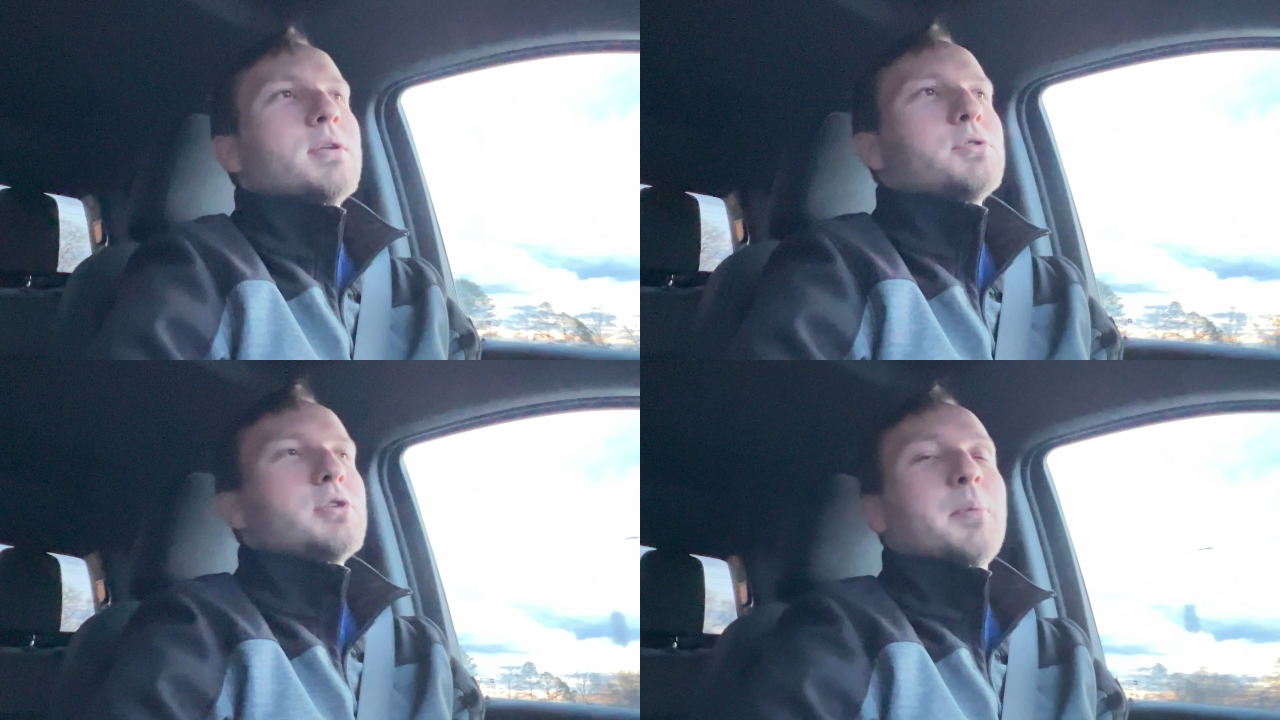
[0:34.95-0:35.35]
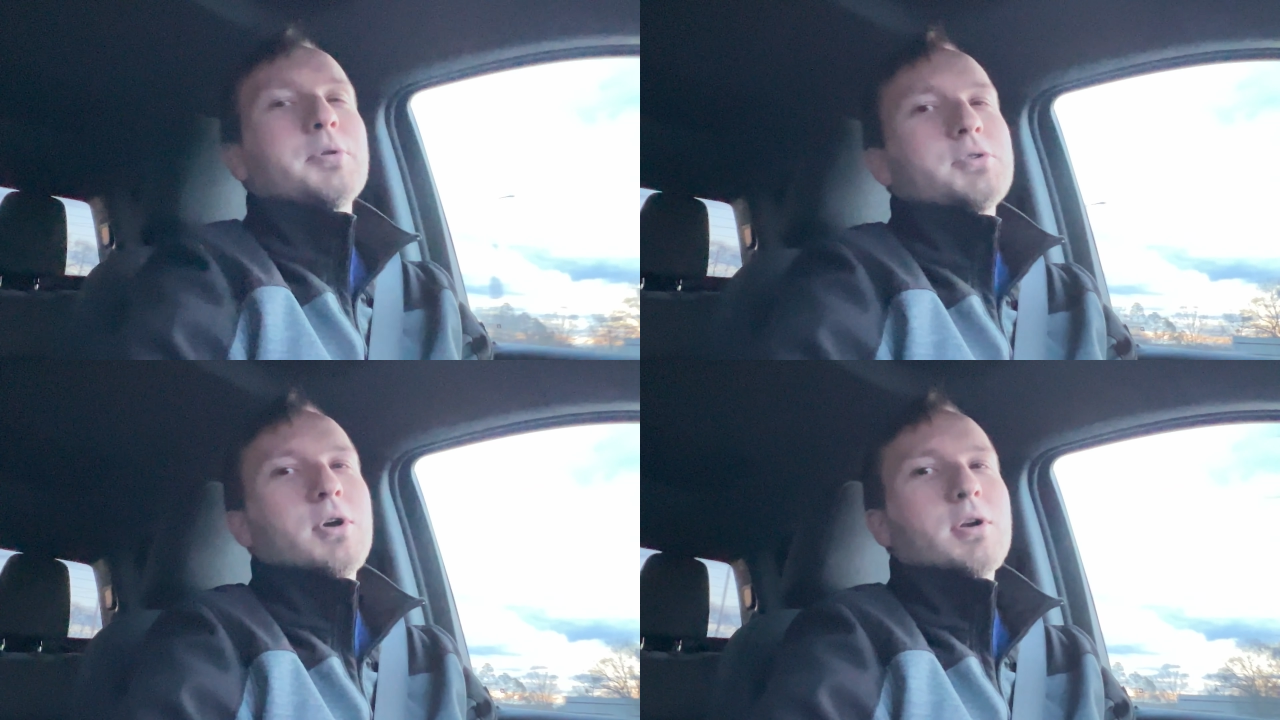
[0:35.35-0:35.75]
to drop
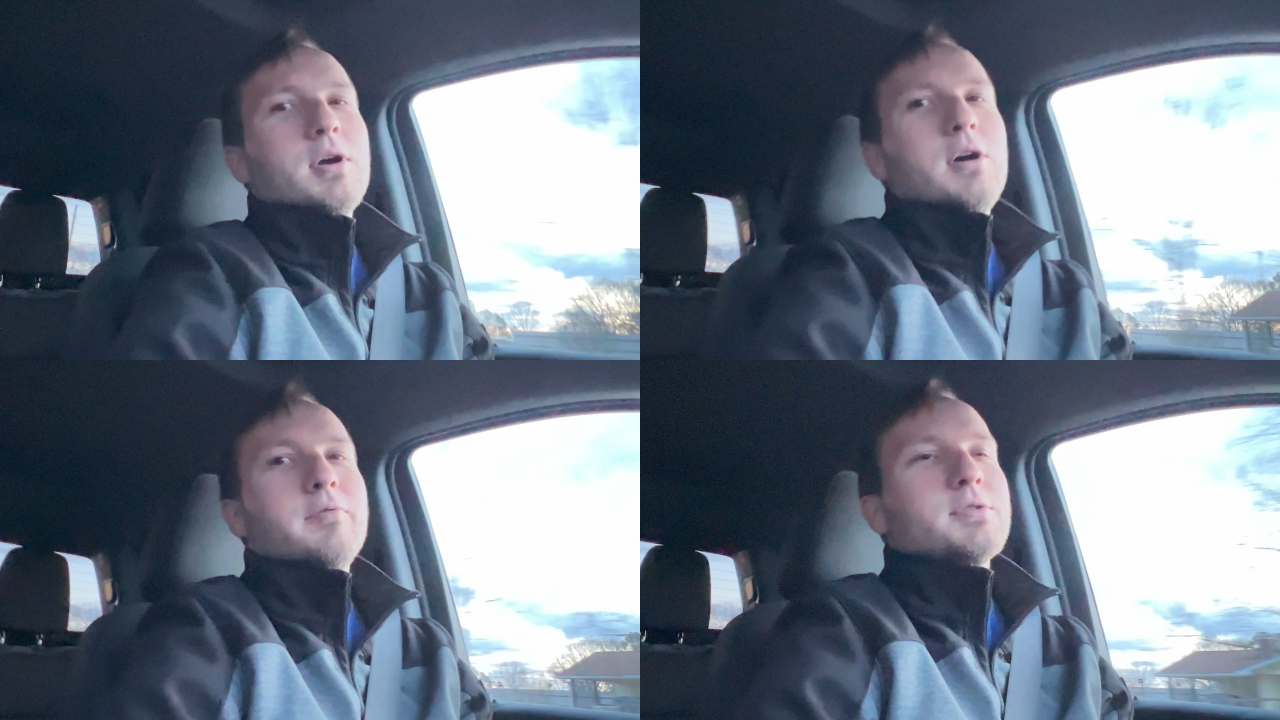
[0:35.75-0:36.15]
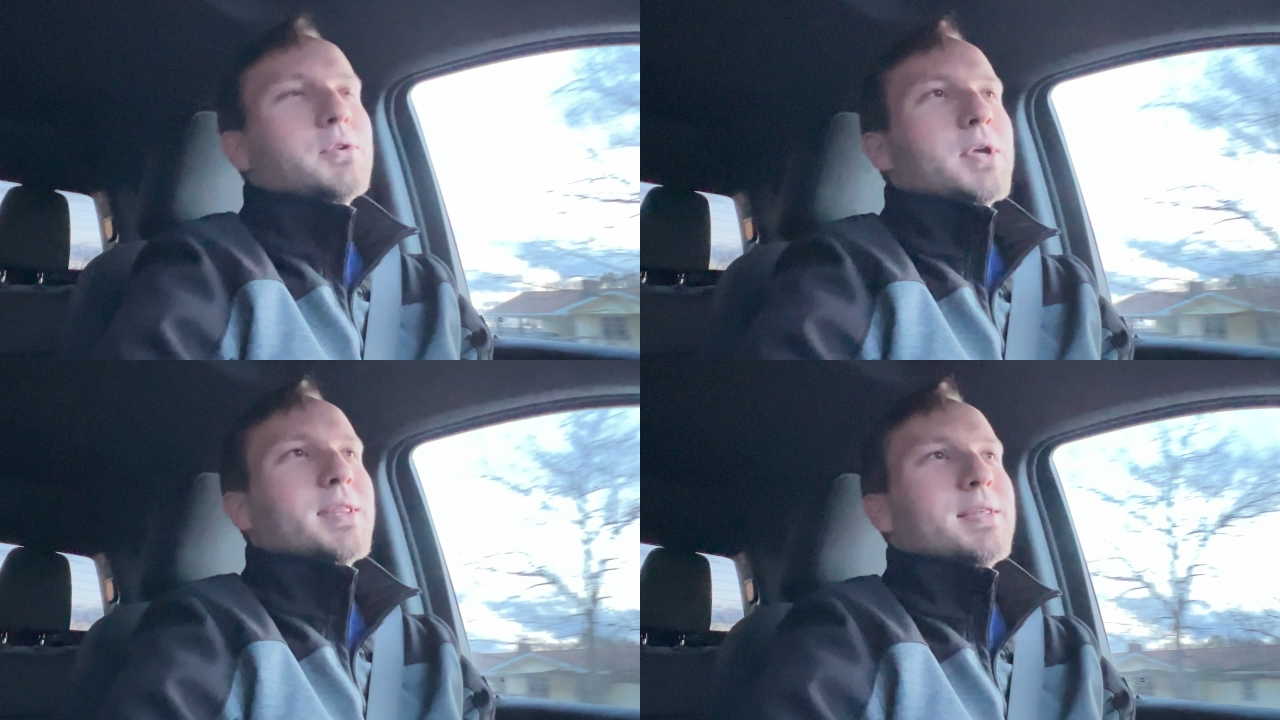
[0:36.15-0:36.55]
the truck off to
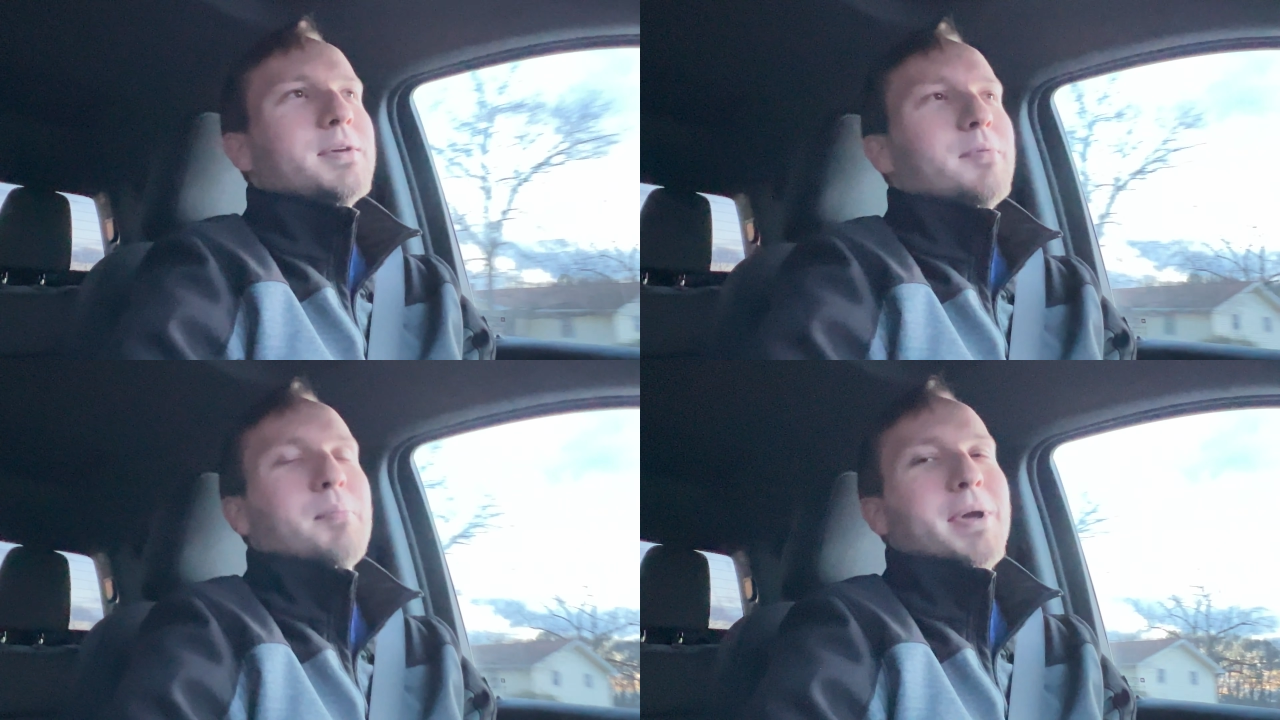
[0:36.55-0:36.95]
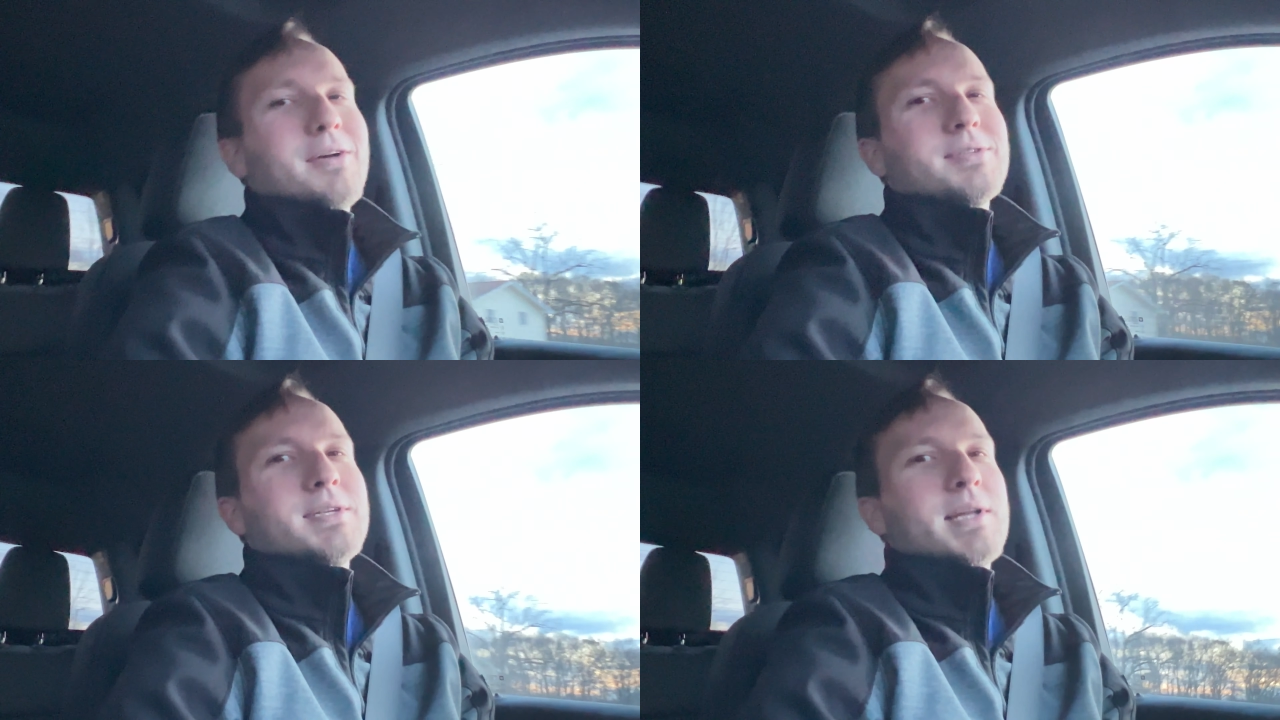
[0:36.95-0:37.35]
get them
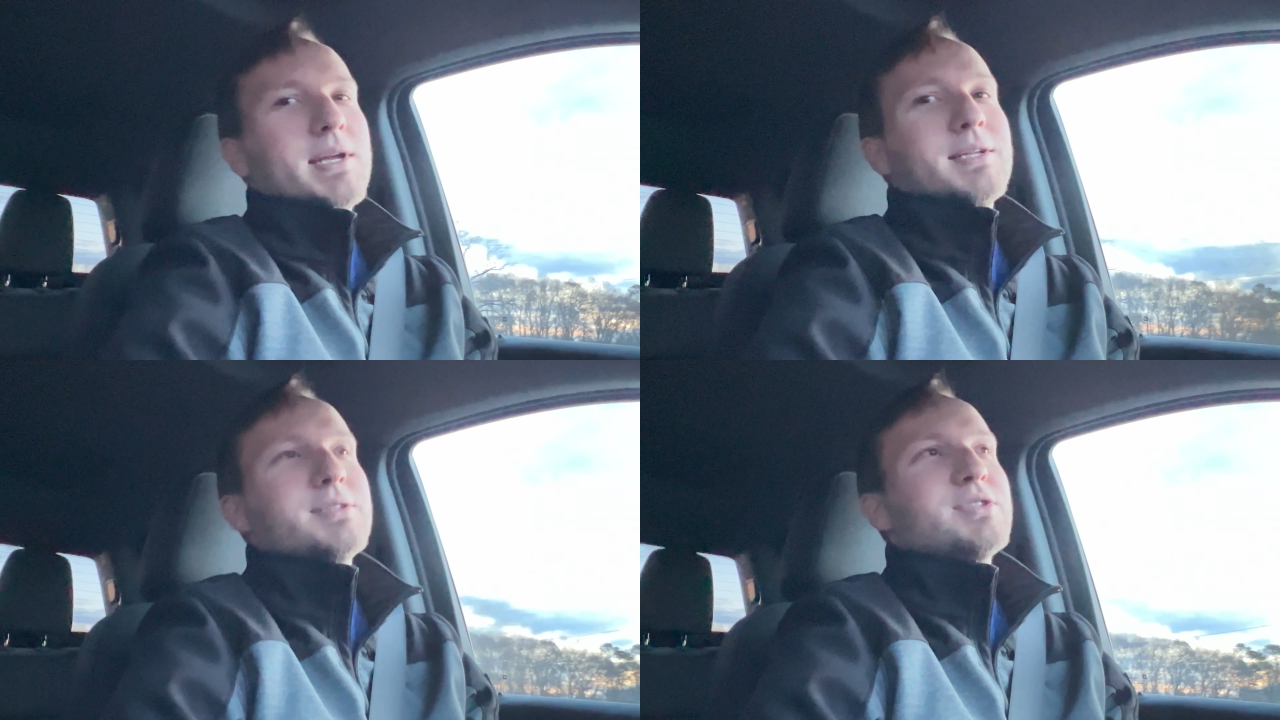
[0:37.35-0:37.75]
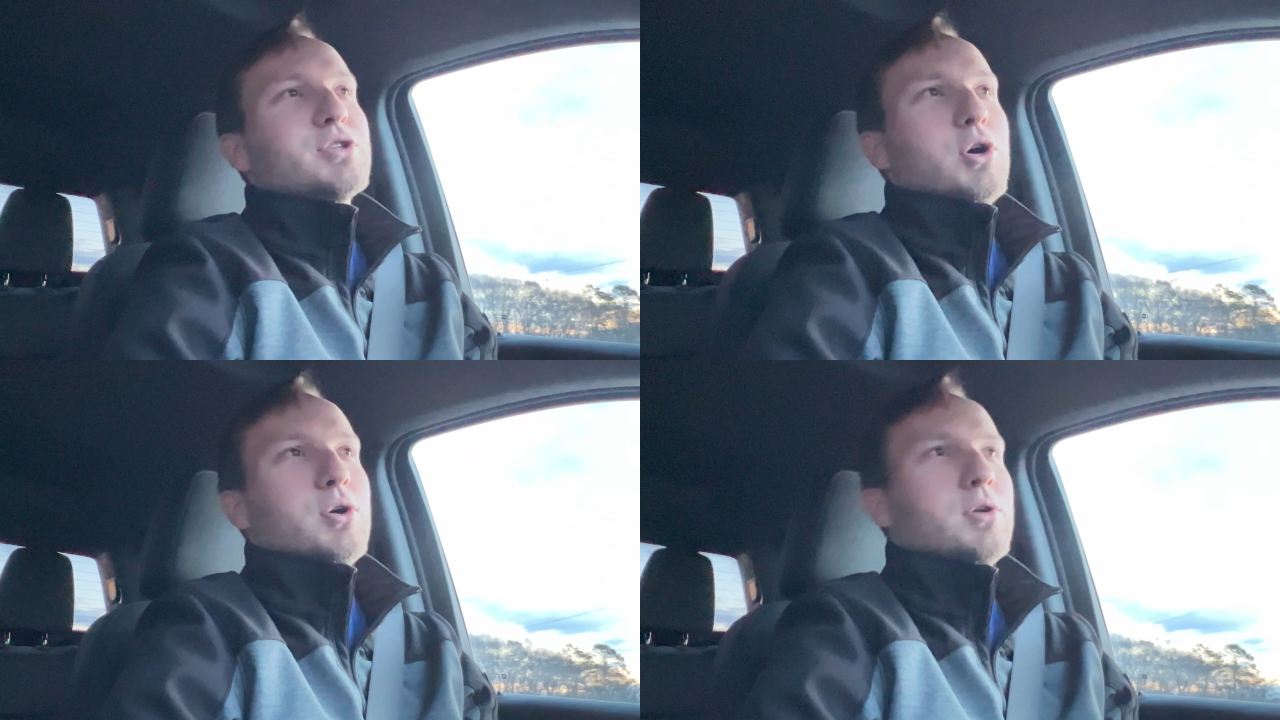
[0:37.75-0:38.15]
mounted and
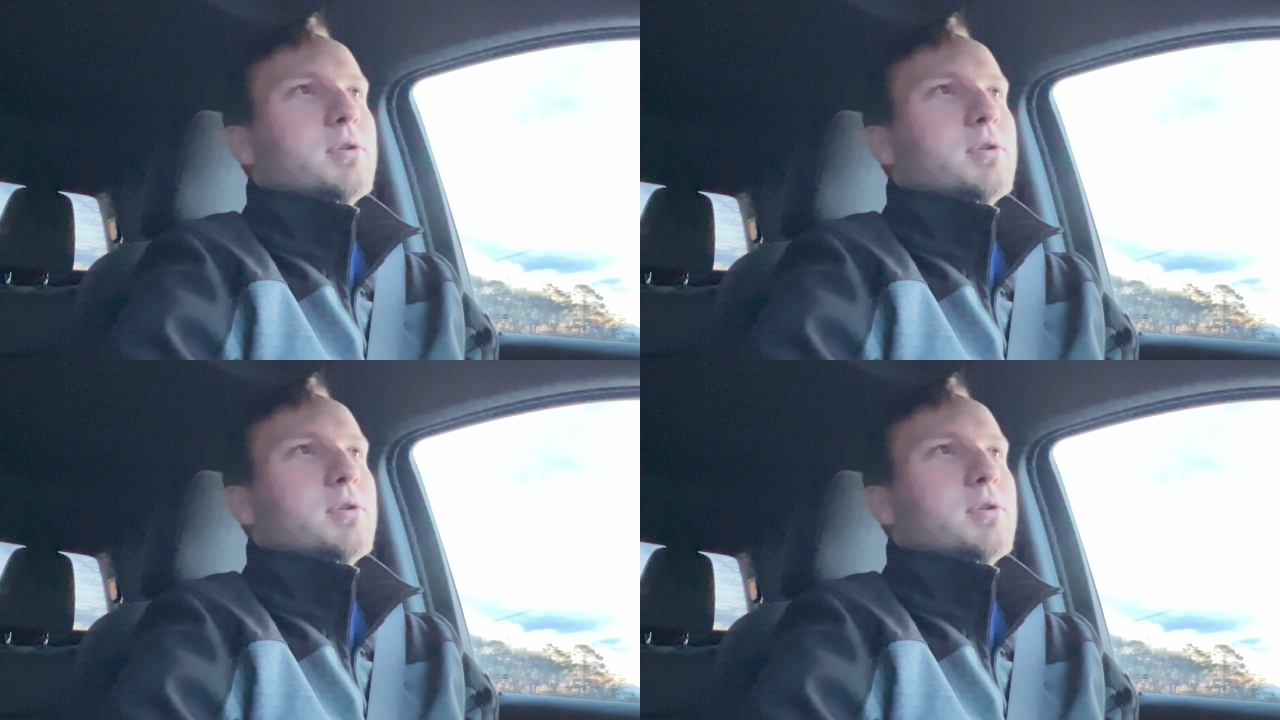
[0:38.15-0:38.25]
installed.